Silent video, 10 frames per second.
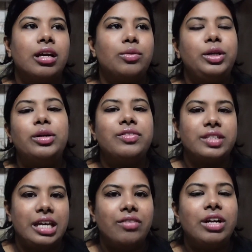We could have
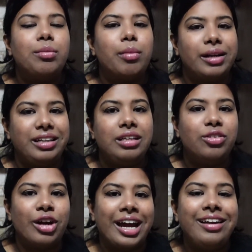saved our money
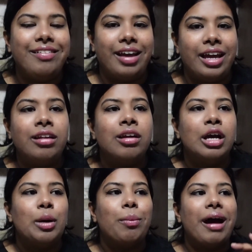right there
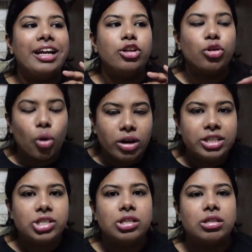by not